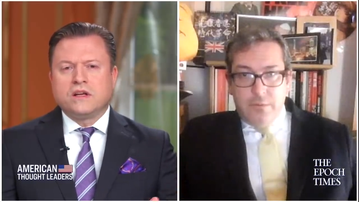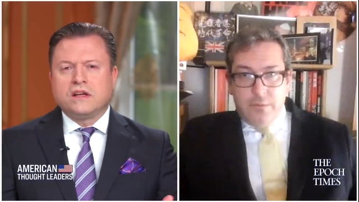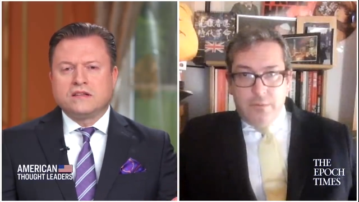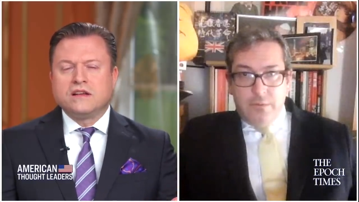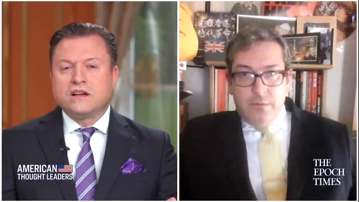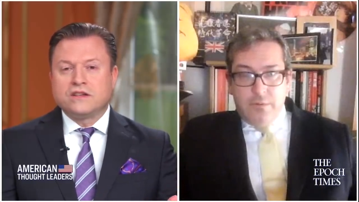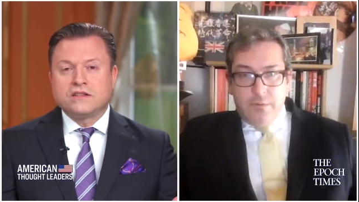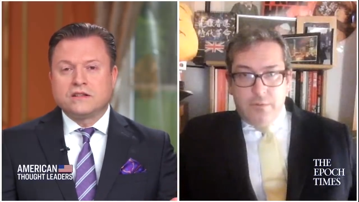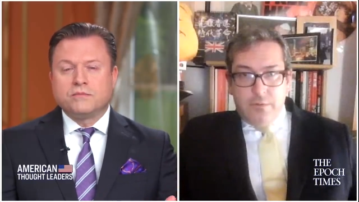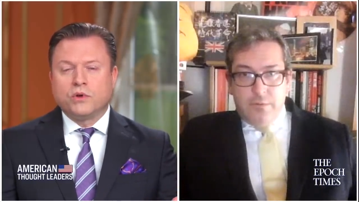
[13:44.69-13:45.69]
Speaker 1: it, it's not
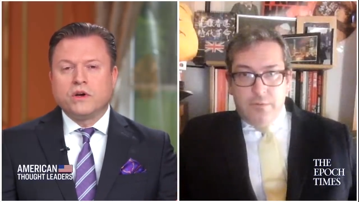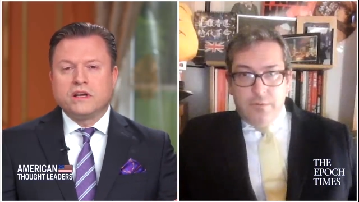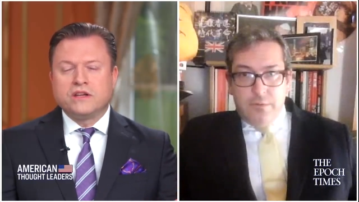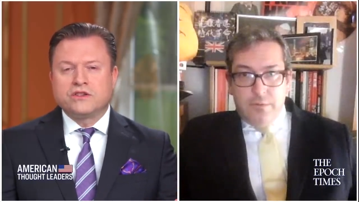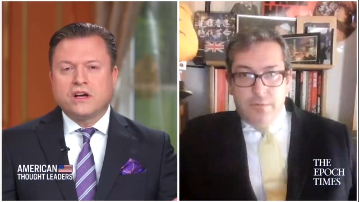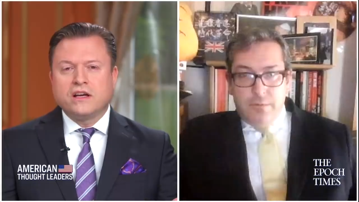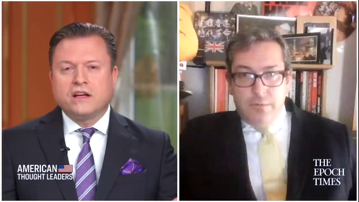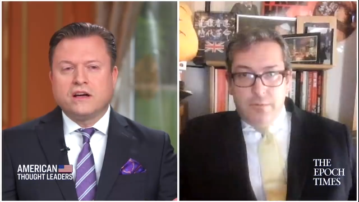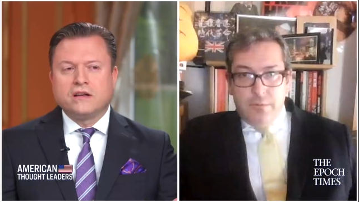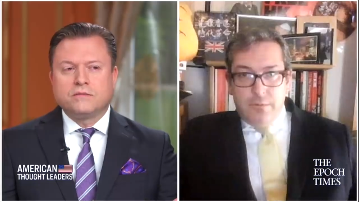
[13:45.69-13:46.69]
just deployed in China
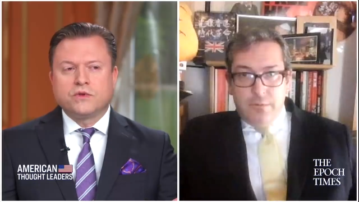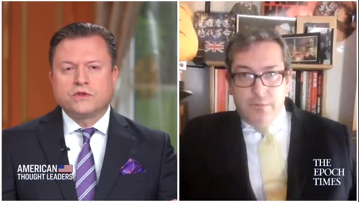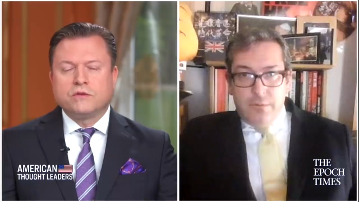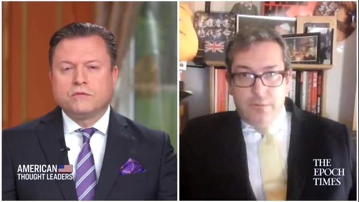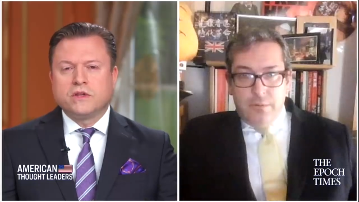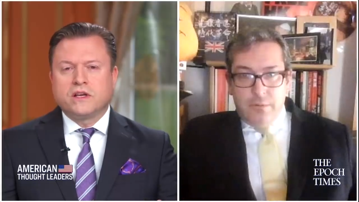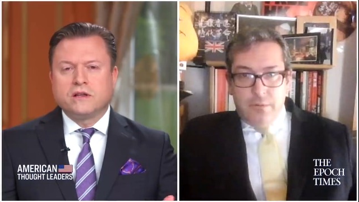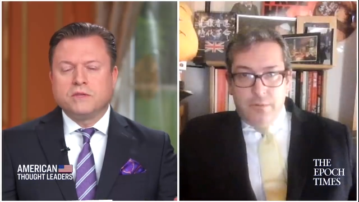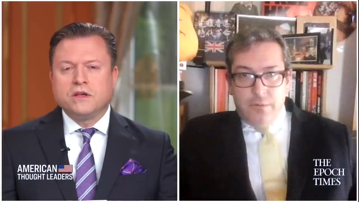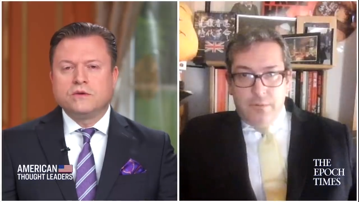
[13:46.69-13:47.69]
and presumably can
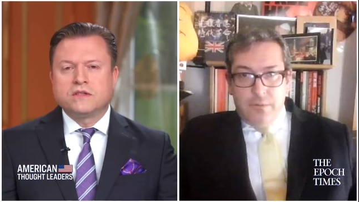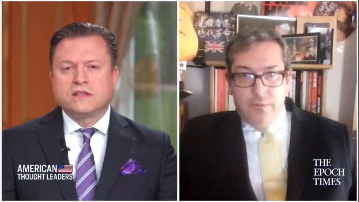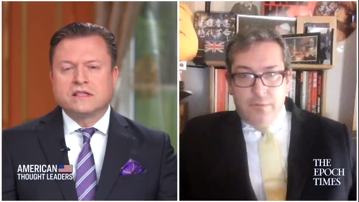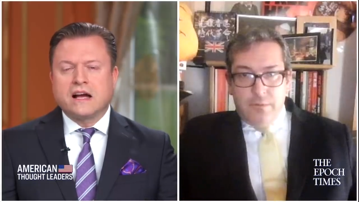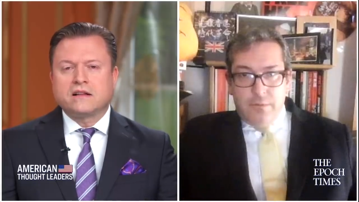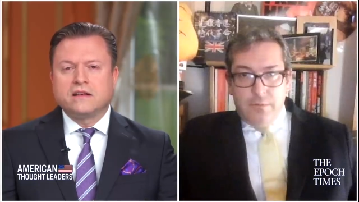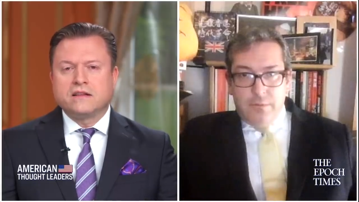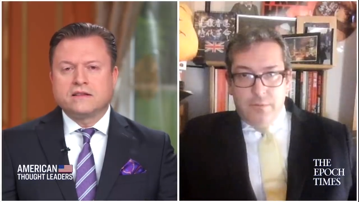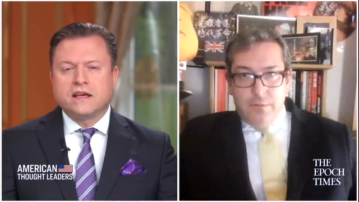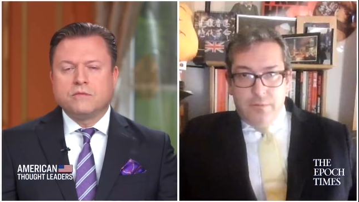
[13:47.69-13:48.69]
be used exactly the
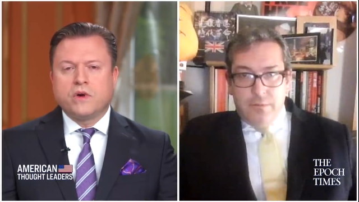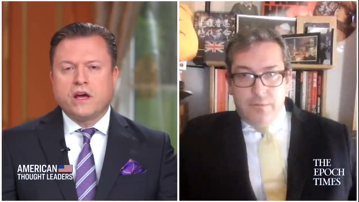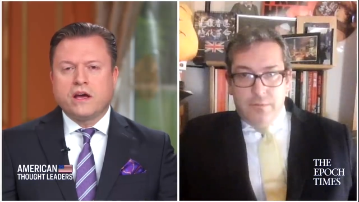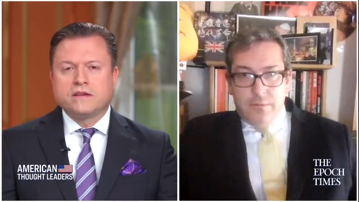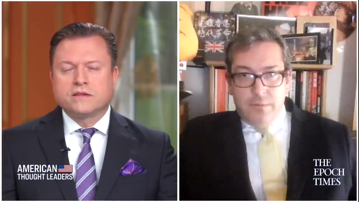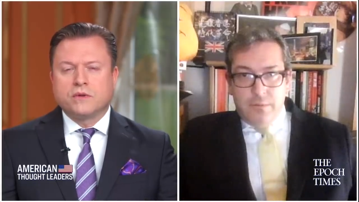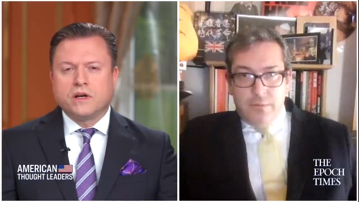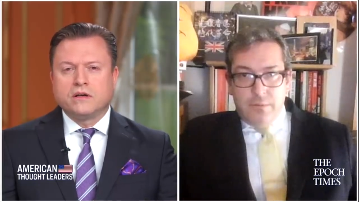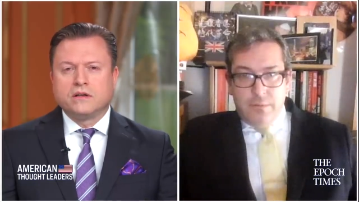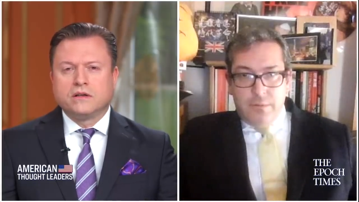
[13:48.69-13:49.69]
same way elsewhere.
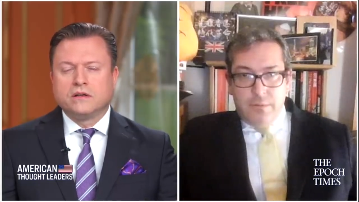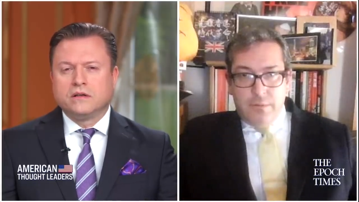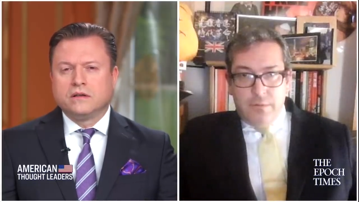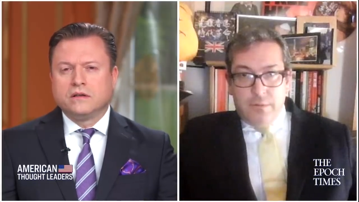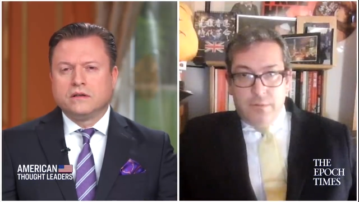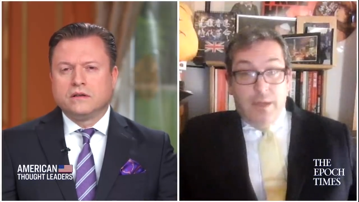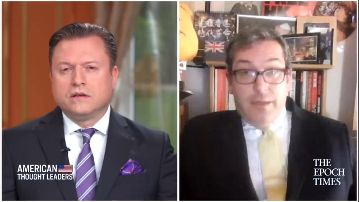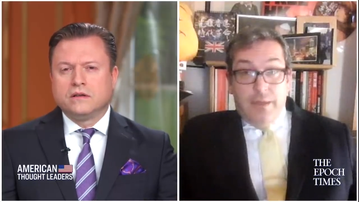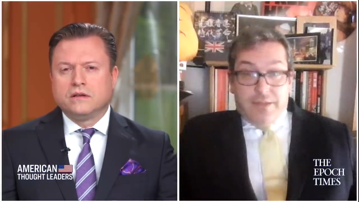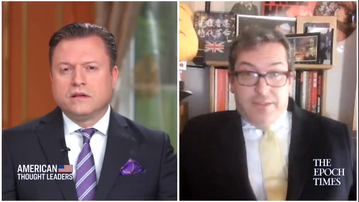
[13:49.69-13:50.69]

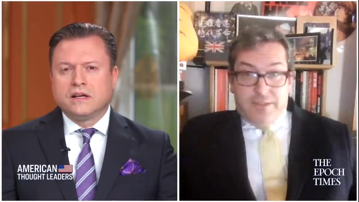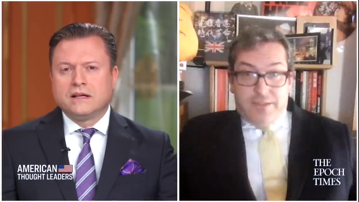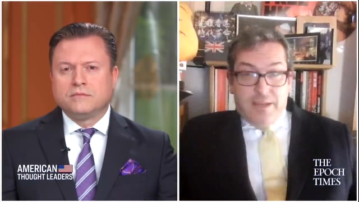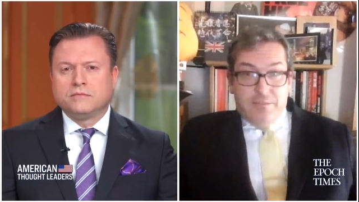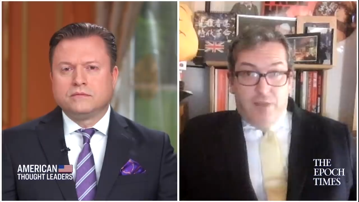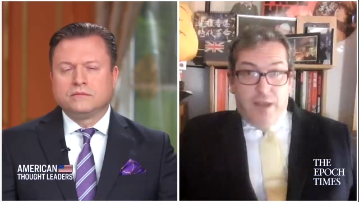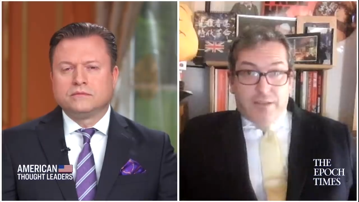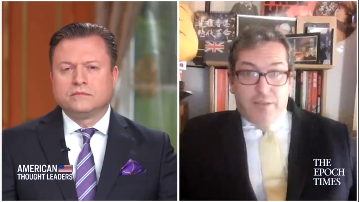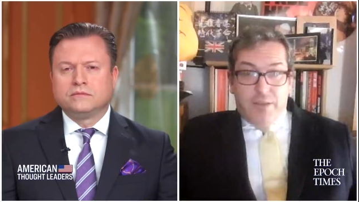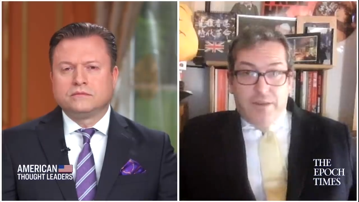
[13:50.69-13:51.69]
Speaker 2: That's exactly
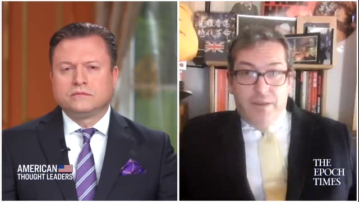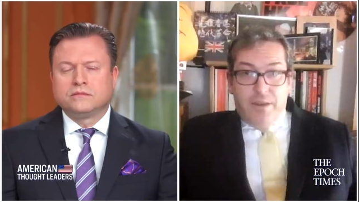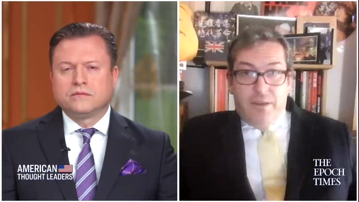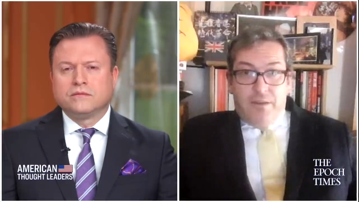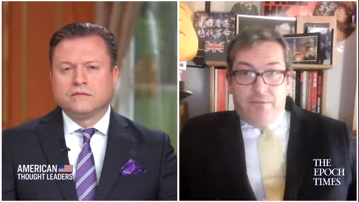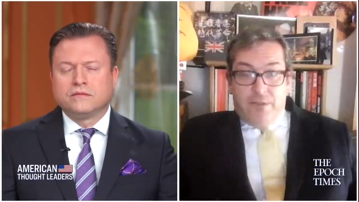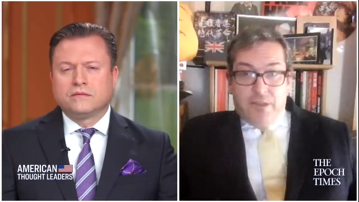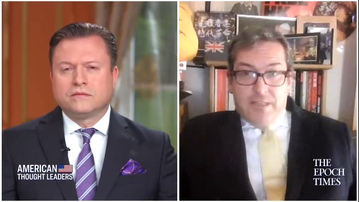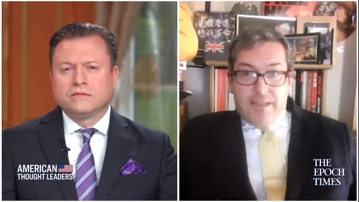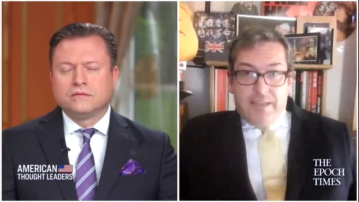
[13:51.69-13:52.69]
right. I mean,
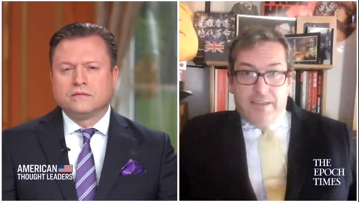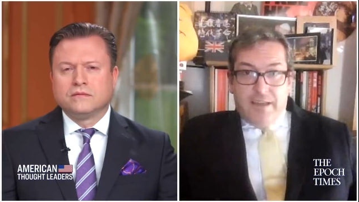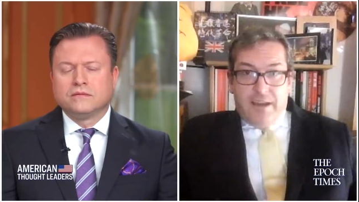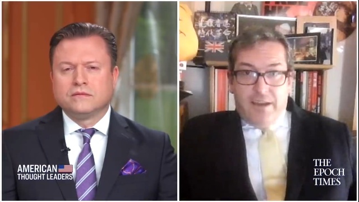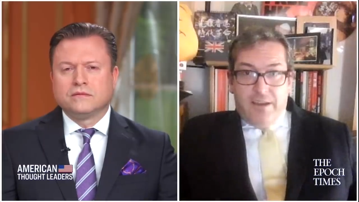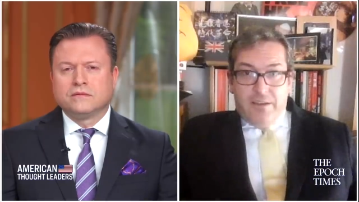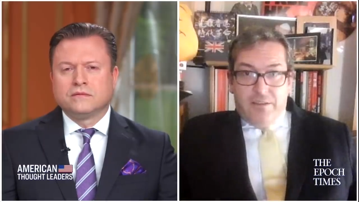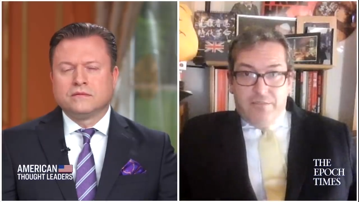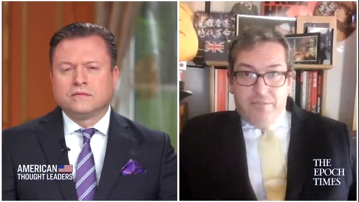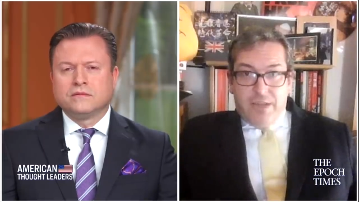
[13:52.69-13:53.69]
Firstly, uh,
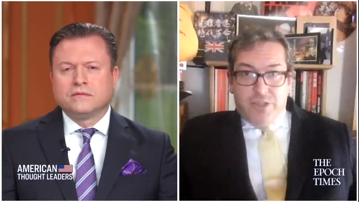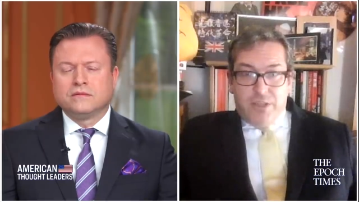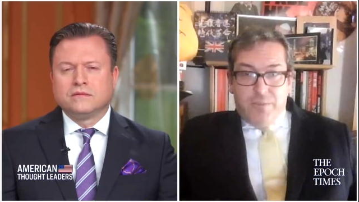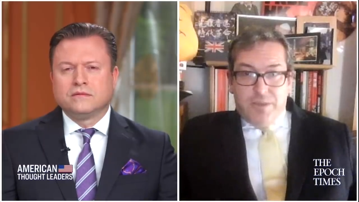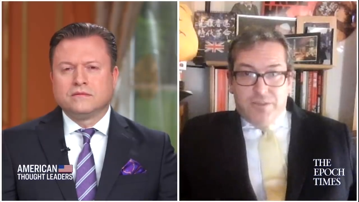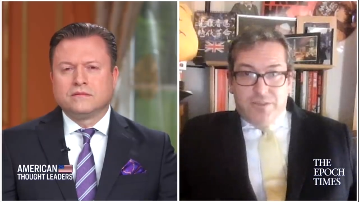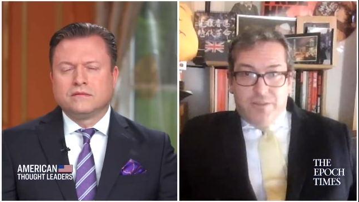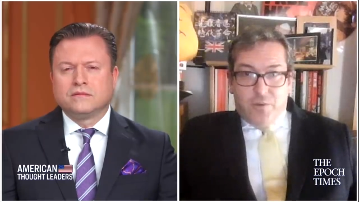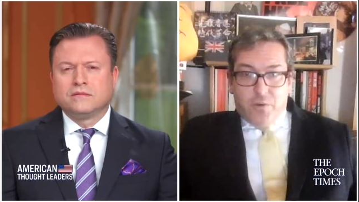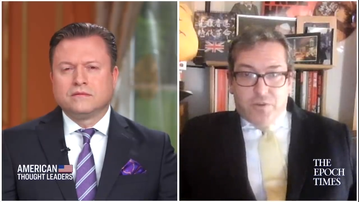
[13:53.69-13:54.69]
the regime is,
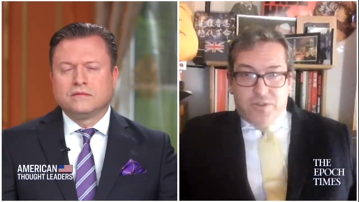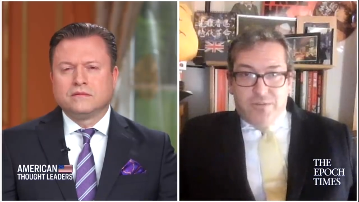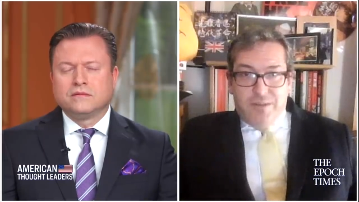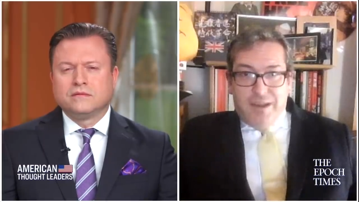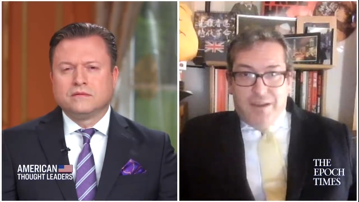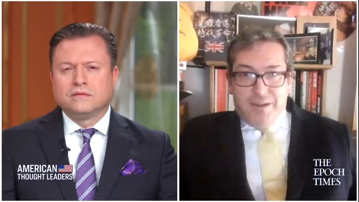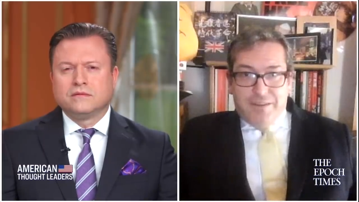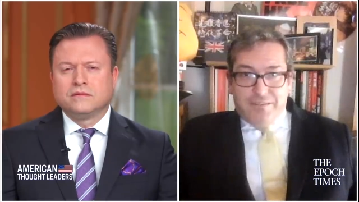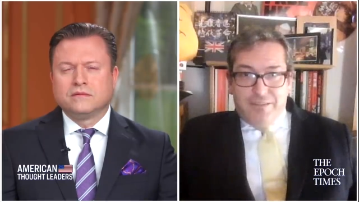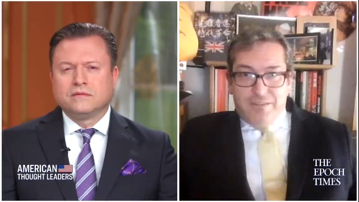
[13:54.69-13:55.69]
of course, uh,
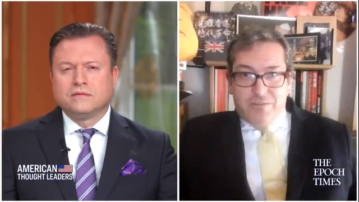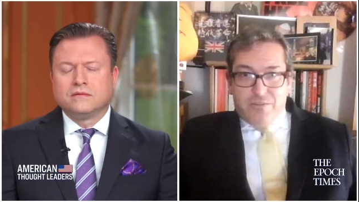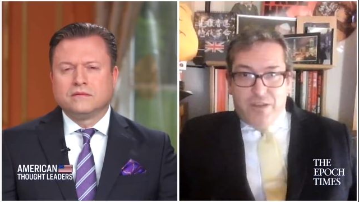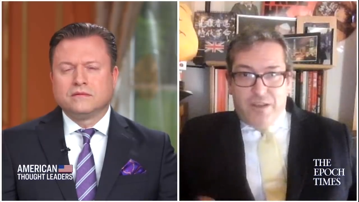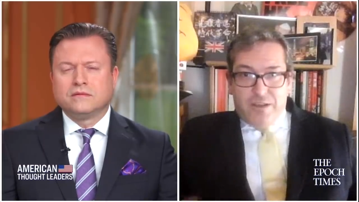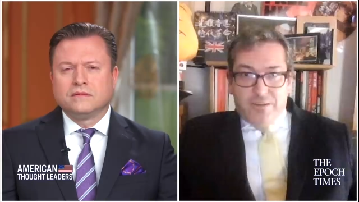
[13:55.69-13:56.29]
uh,